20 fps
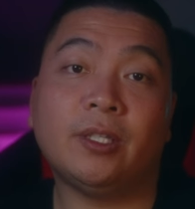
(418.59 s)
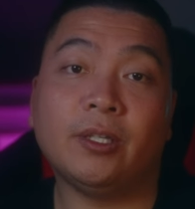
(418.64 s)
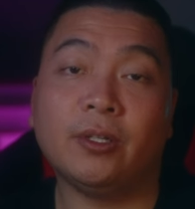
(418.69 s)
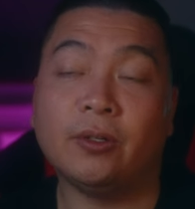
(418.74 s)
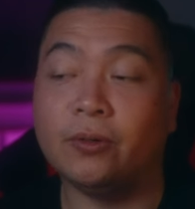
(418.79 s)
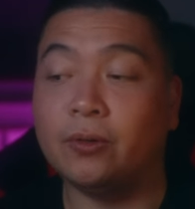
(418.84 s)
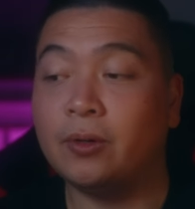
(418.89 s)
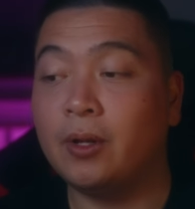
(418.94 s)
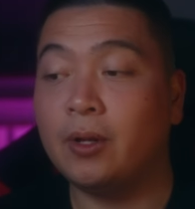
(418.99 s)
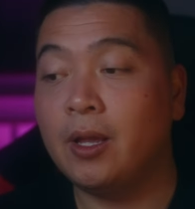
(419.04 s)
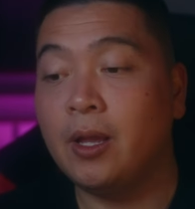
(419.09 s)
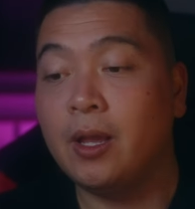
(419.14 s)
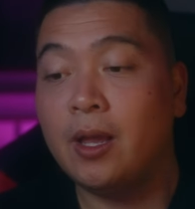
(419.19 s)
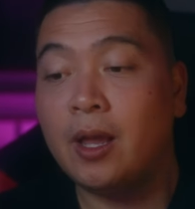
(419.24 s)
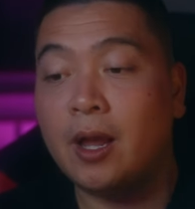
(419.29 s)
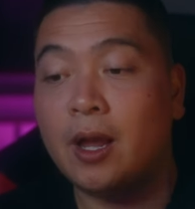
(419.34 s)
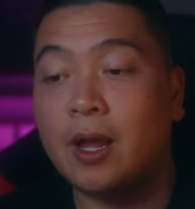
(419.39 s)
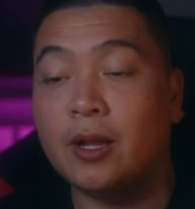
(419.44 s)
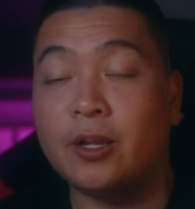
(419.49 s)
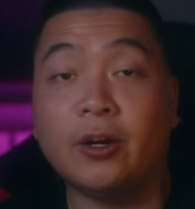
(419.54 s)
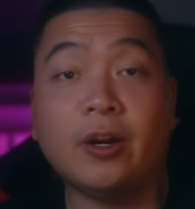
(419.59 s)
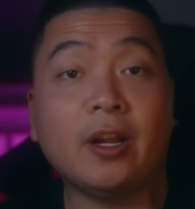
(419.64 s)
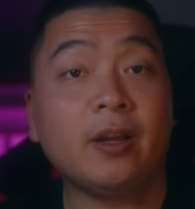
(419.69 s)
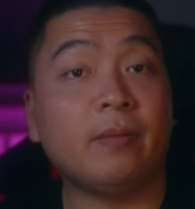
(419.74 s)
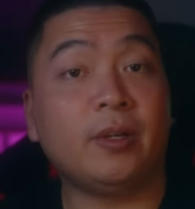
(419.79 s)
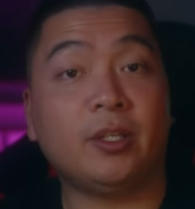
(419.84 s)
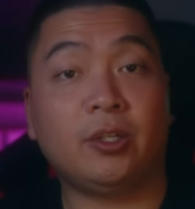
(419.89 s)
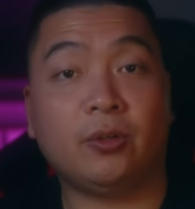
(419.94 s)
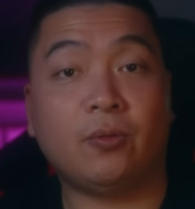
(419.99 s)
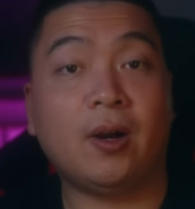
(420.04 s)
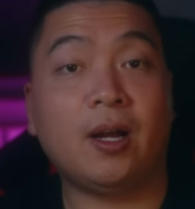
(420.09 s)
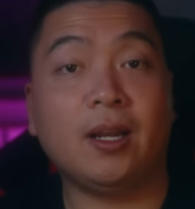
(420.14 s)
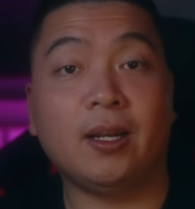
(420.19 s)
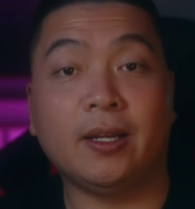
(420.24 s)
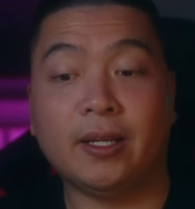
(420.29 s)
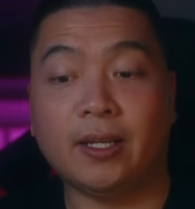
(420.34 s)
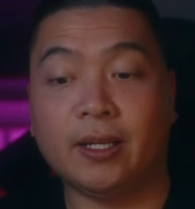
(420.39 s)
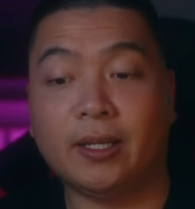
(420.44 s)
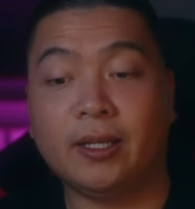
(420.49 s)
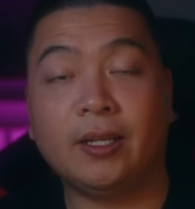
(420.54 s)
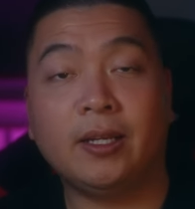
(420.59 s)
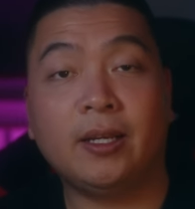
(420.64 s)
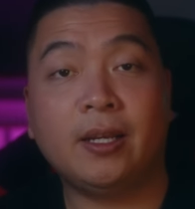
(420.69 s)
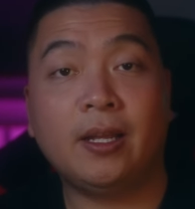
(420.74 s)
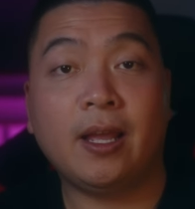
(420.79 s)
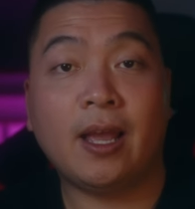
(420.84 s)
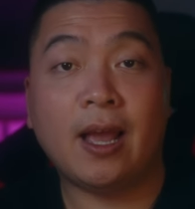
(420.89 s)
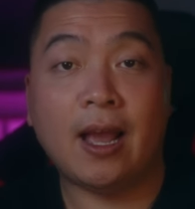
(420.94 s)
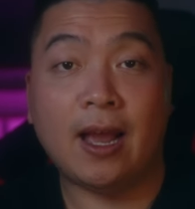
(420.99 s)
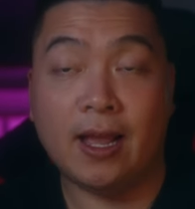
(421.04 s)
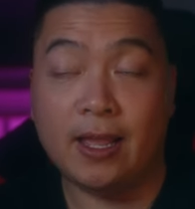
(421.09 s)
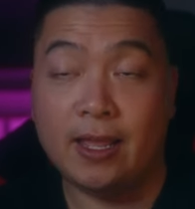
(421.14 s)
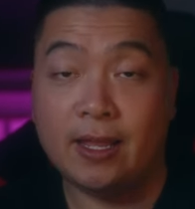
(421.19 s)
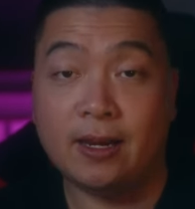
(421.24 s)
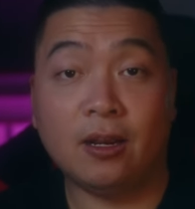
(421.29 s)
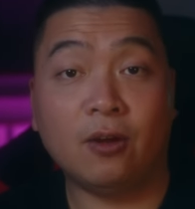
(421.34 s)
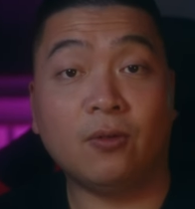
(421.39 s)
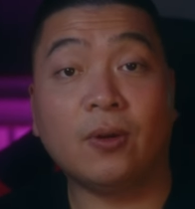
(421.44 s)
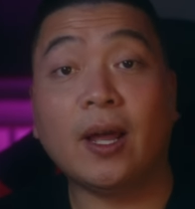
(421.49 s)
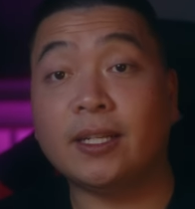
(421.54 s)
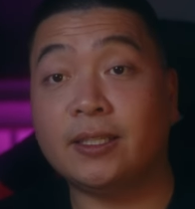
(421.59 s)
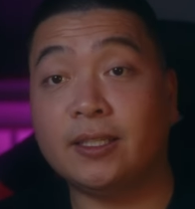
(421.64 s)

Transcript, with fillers: to uh, your image quality uh, in low light